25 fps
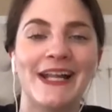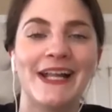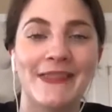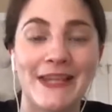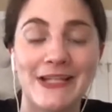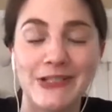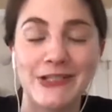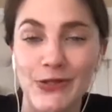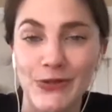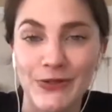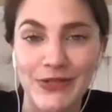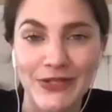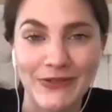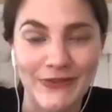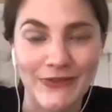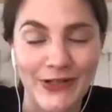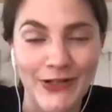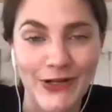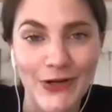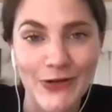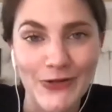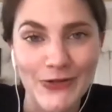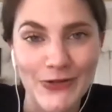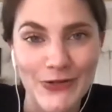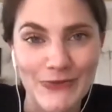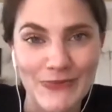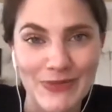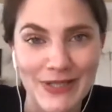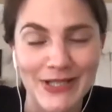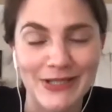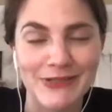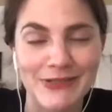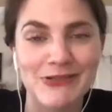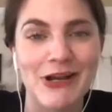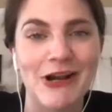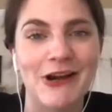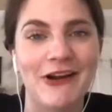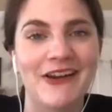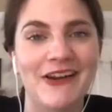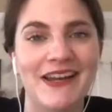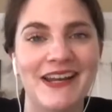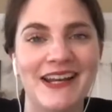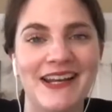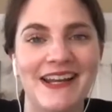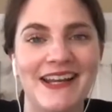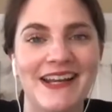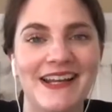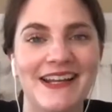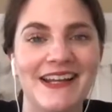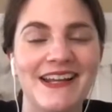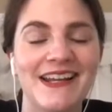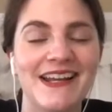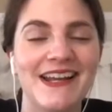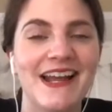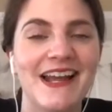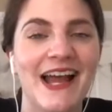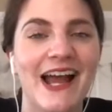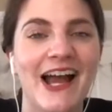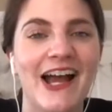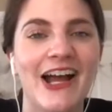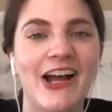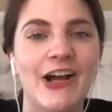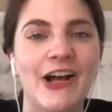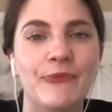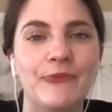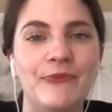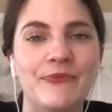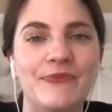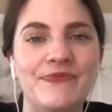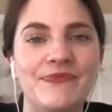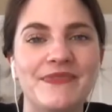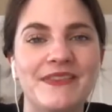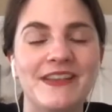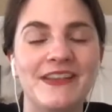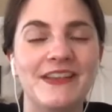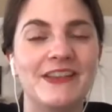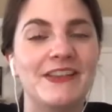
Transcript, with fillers: they don't even know they're being targeted um,